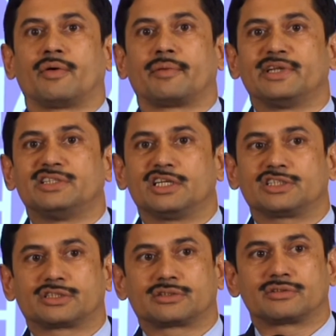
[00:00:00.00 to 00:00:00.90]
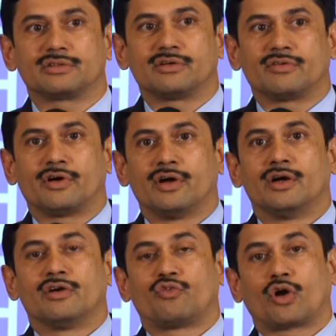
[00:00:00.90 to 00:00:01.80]
business
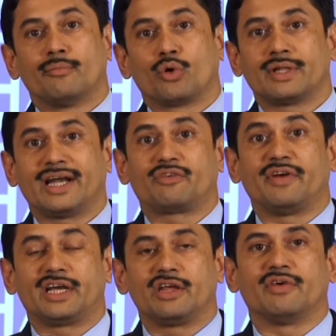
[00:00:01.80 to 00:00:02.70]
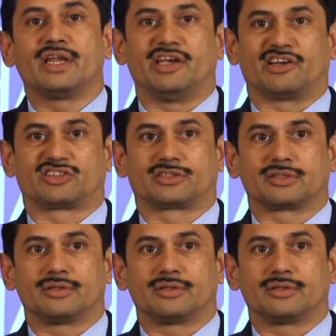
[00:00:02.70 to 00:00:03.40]
for more than 21 years.